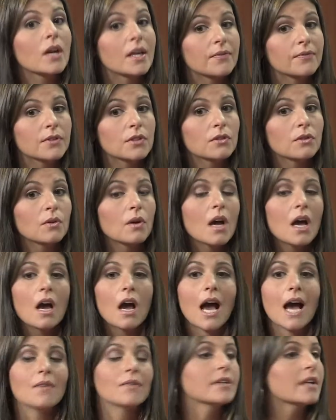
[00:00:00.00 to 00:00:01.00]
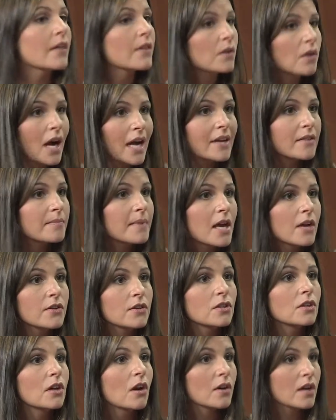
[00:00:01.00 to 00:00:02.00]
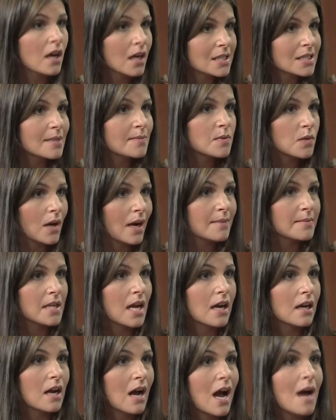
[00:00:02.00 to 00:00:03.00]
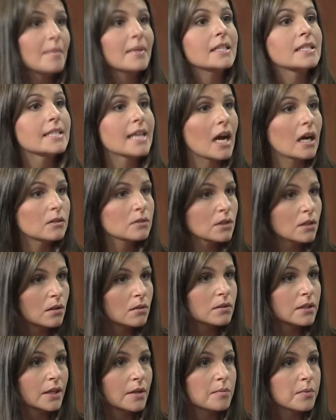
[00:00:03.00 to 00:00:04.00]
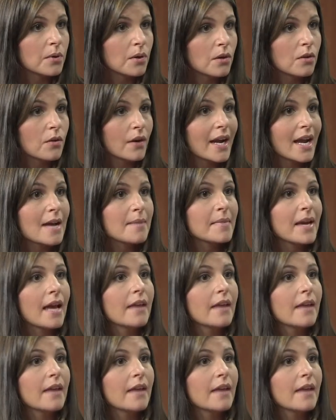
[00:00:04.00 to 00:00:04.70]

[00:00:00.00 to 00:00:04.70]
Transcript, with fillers: If you have another kind of mail, you can go to unsubscribe.com and download their program,